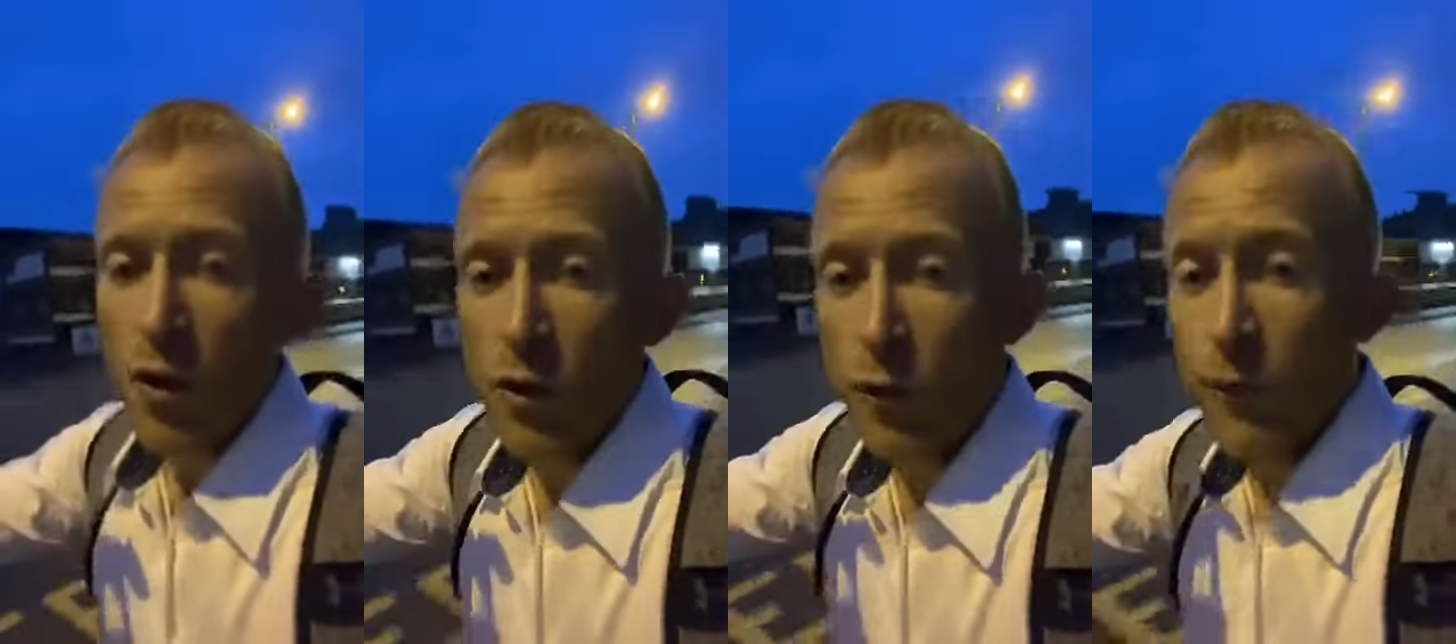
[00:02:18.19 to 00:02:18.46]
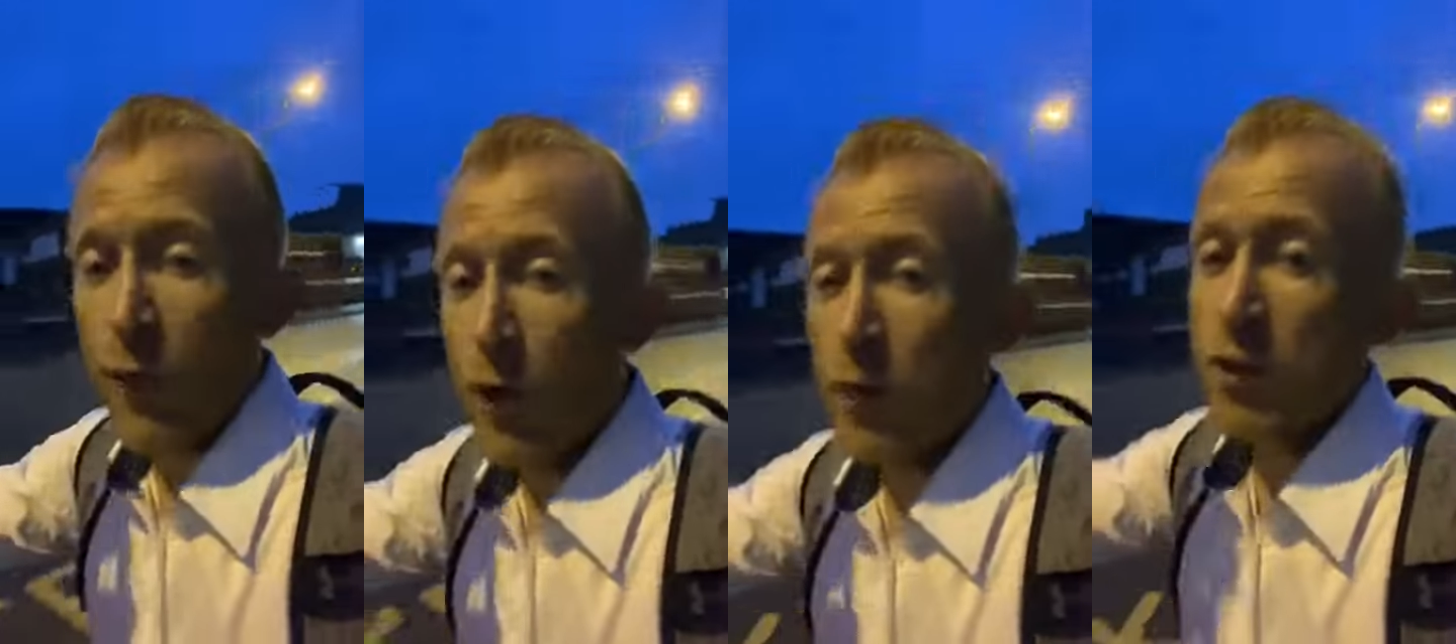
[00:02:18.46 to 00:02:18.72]
the
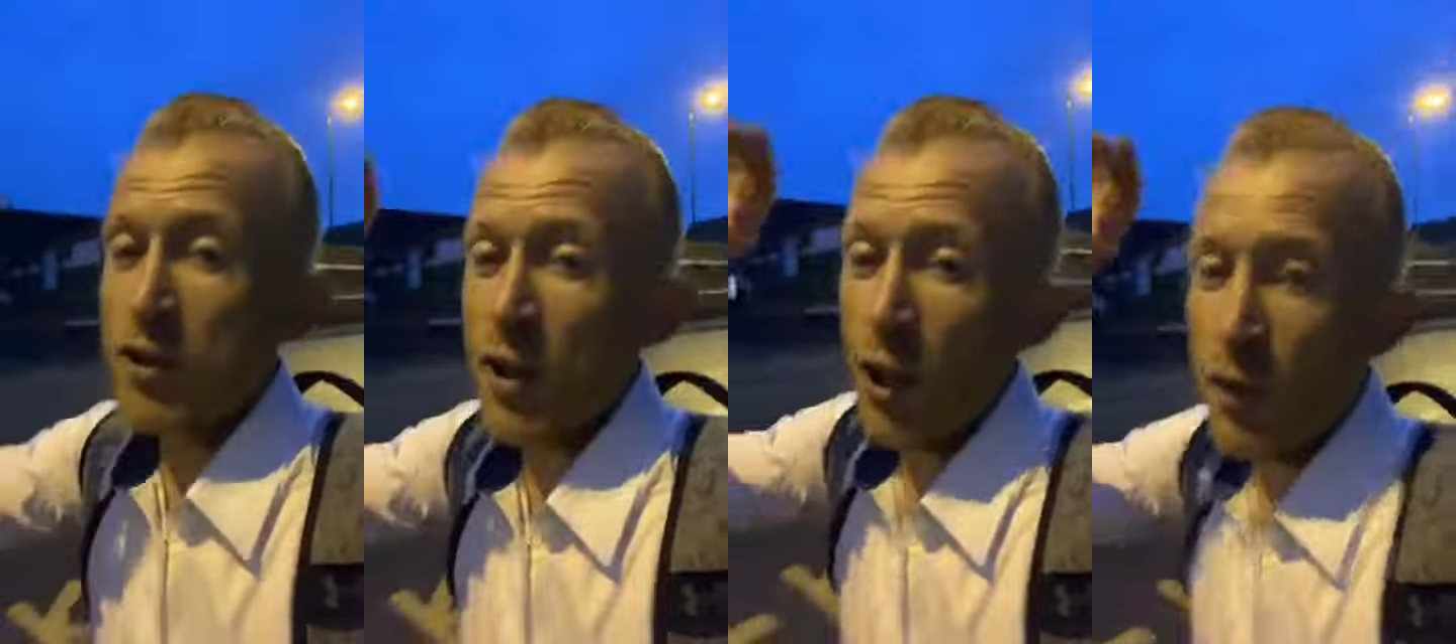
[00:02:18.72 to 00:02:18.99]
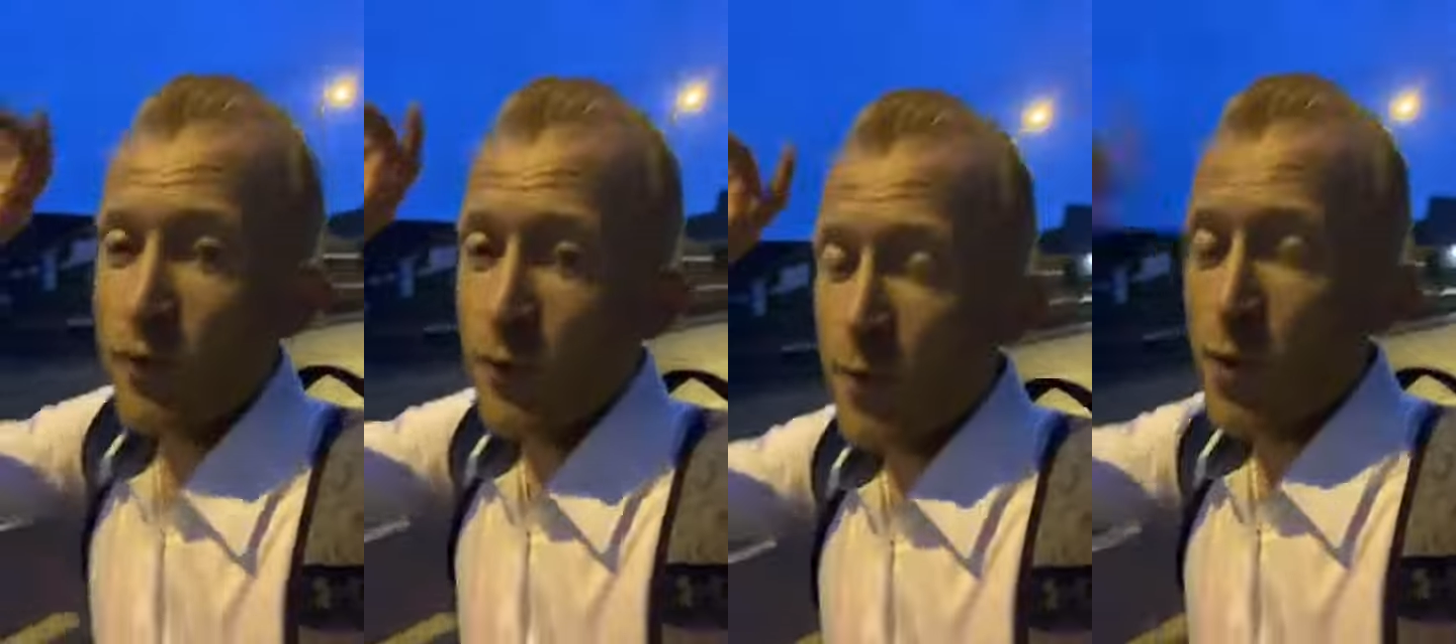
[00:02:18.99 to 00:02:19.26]
focus
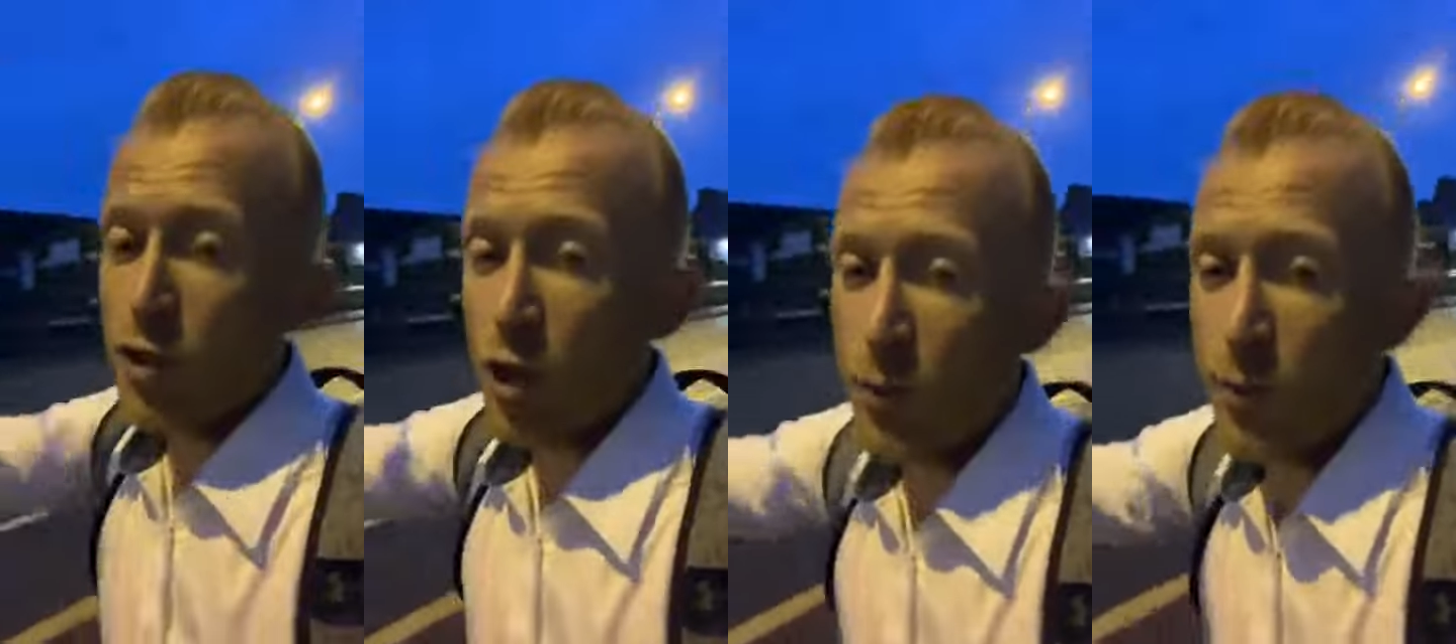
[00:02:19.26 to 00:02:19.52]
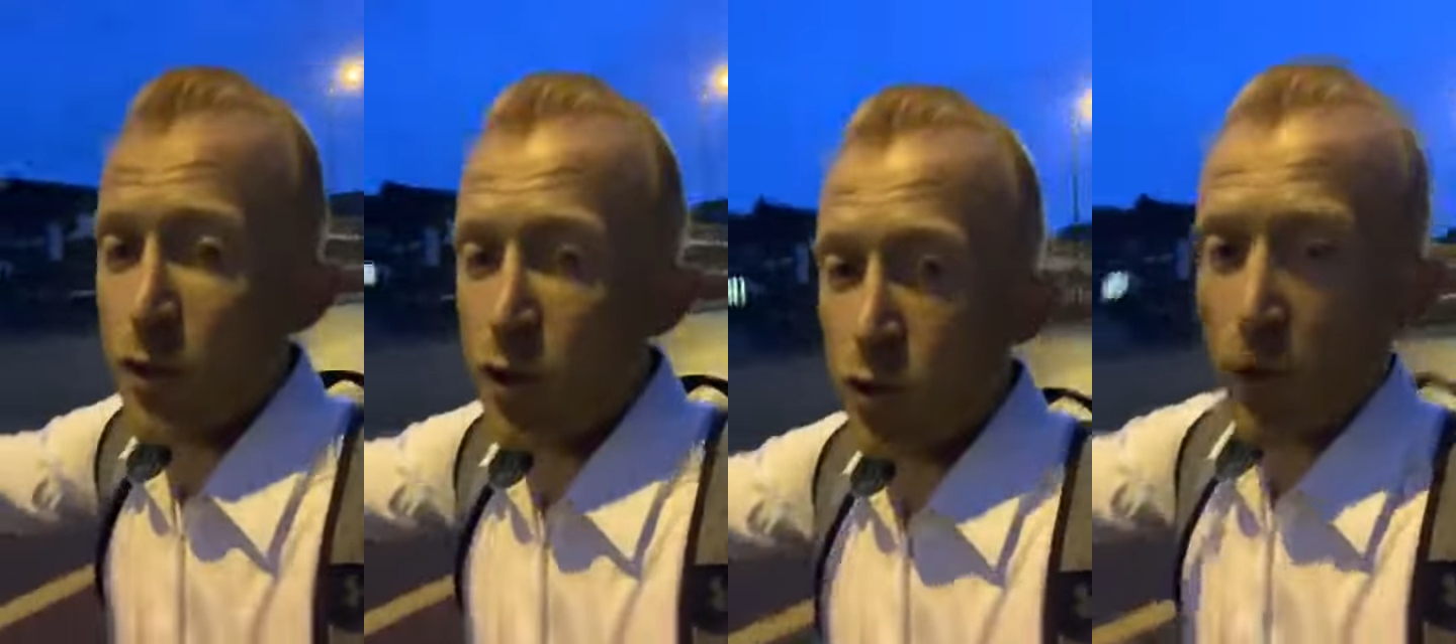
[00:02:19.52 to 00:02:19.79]
goes from the
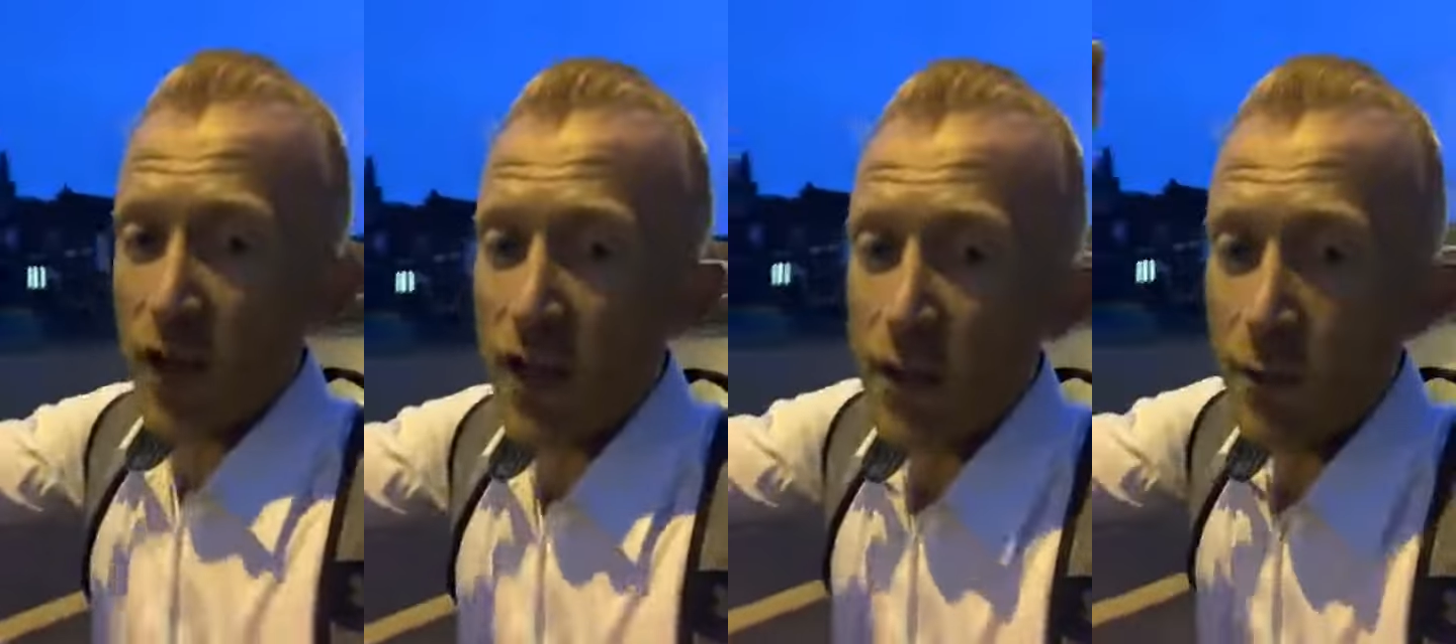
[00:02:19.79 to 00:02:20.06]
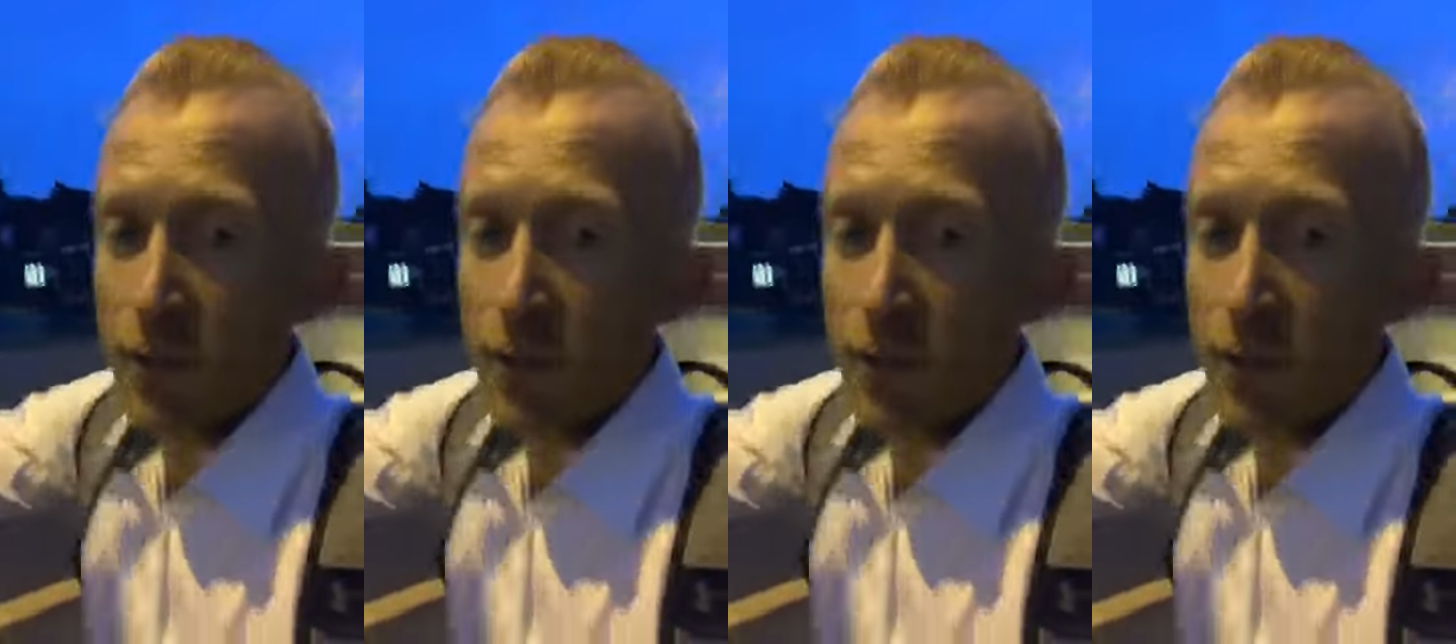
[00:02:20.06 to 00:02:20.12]
top of the tree,